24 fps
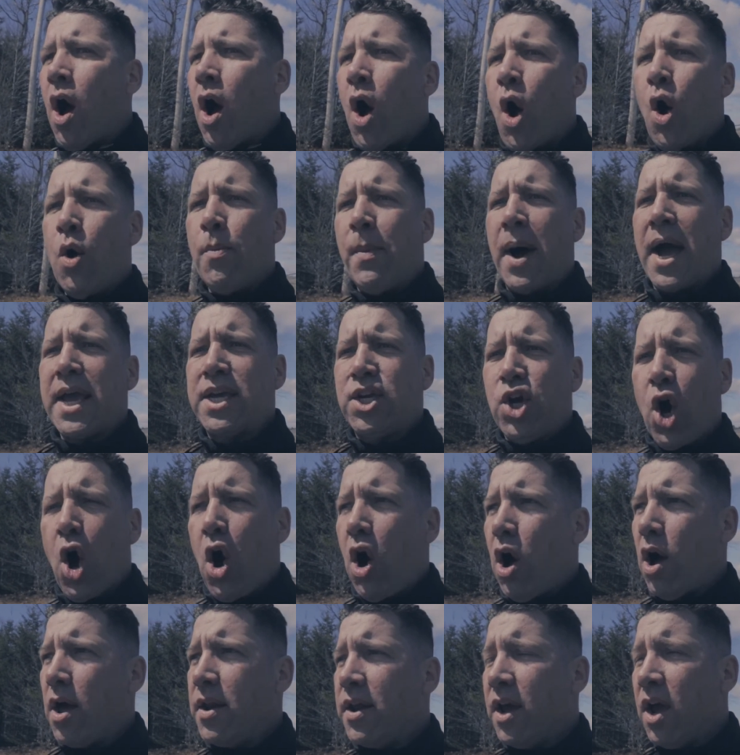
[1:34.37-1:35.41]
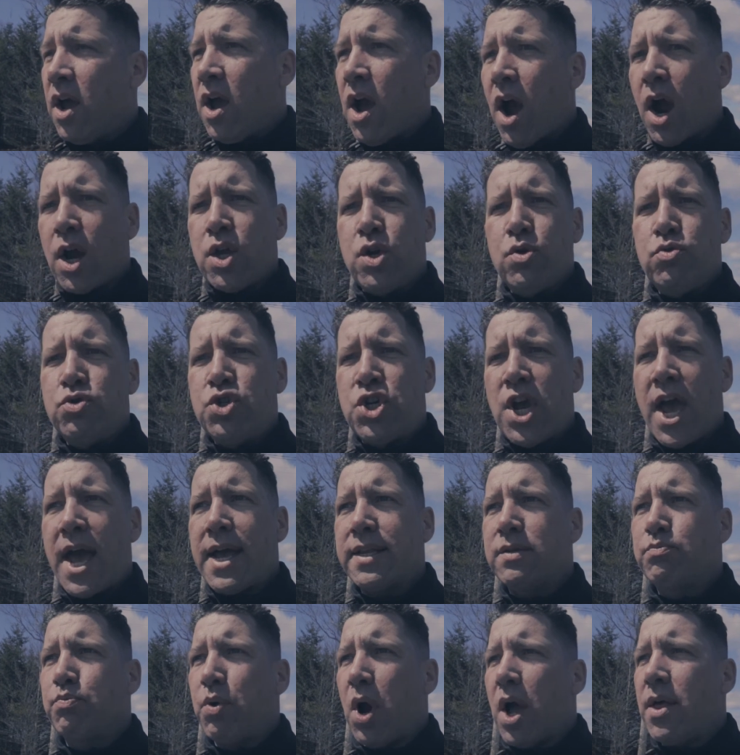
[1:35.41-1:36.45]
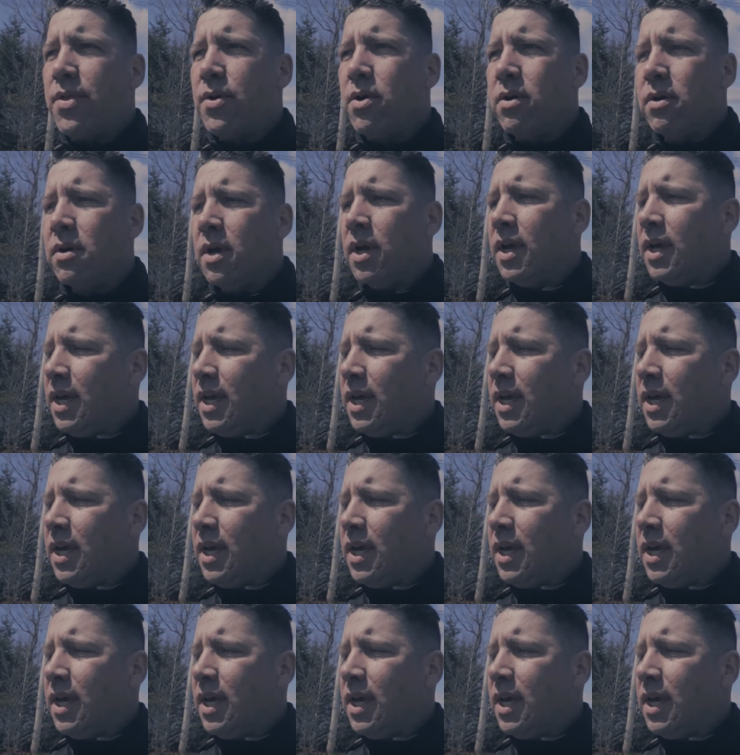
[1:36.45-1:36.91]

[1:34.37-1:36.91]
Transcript: Oh my God, are you Chad's brother?